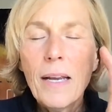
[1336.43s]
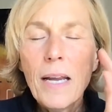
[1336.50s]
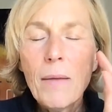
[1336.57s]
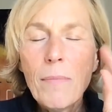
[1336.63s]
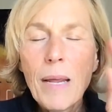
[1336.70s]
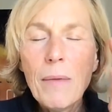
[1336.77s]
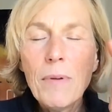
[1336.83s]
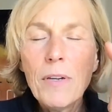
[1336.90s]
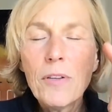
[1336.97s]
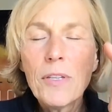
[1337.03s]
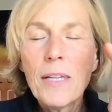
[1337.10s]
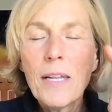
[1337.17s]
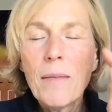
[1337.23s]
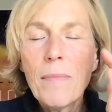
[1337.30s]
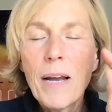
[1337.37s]
And maybe
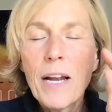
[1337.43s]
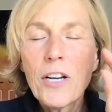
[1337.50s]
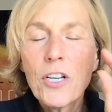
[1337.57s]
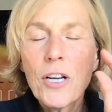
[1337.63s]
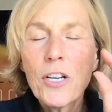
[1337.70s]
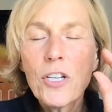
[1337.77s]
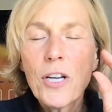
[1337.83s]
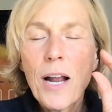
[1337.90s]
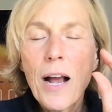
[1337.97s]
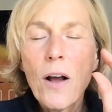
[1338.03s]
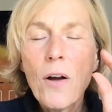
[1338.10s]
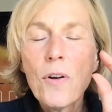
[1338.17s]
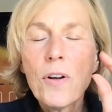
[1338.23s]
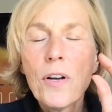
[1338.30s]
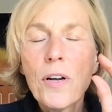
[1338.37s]
using the imagination,
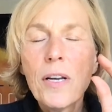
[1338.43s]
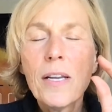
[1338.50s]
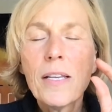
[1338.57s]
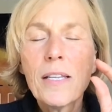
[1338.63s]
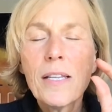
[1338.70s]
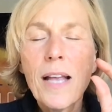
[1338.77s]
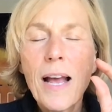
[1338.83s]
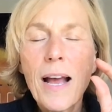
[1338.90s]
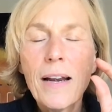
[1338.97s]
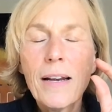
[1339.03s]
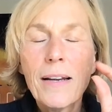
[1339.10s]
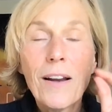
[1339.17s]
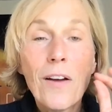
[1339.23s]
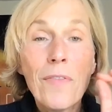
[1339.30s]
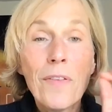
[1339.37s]
how good is
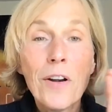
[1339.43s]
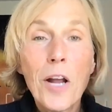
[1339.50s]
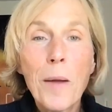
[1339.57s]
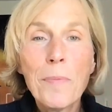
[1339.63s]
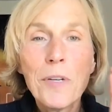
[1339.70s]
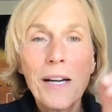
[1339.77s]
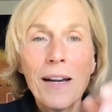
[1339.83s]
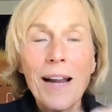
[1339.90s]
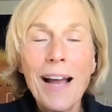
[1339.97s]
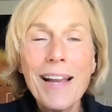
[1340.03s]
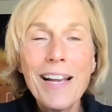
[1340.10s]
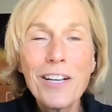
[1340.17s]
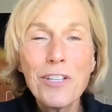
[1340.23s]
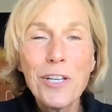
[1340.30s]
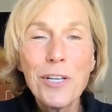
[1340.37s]
that of an object? And I
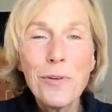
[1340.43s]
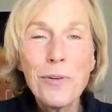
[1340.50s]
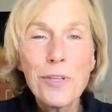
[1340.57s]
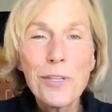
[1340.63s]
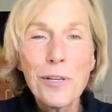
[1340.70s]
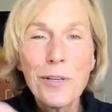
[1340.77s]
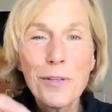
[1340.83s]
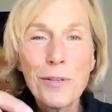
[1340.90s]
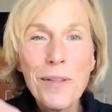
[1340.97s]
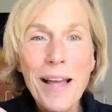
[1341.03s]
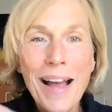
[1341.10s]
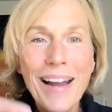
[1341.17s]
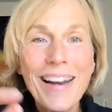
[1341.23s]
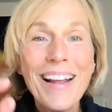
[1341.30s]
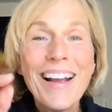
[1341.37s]
actually used to do
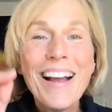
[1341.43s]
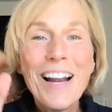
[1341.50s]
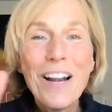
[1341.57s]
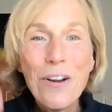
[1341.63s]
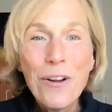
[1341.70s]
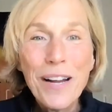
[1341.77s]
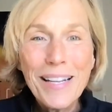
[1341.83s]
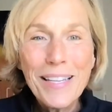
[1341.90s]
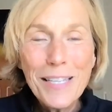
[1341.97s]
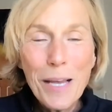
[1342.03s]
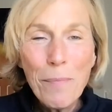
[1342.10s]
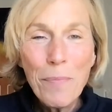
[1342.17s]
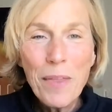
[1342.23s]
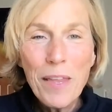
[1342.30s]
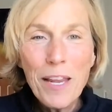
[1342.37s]
that, look at
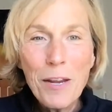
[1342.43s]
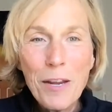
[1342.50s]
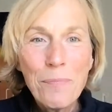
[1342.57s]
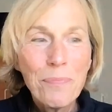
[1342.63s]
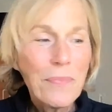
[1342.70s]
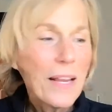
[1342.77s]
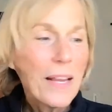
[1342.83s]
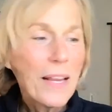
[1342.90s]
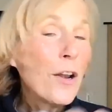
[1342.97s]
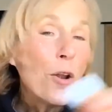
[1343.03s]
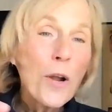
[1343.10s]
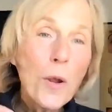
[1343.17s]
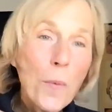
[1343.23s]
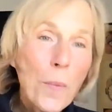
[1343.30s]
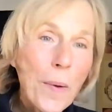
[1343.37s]
something,
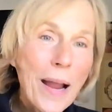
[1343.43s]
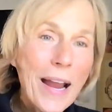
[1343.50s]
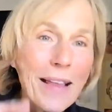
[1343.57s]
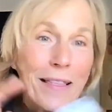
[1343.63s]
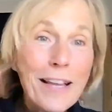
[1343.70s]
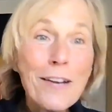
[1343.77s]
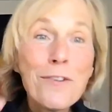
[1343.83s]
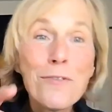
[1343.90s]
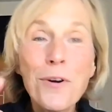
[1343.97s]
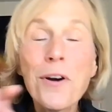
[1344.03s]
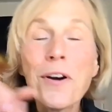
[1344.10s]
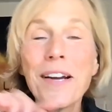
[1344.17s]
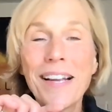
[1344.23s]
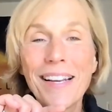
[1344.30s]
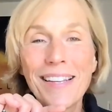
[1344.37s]
look away and then
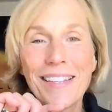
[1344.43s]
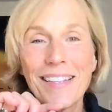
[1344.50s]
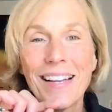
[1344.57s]
draw it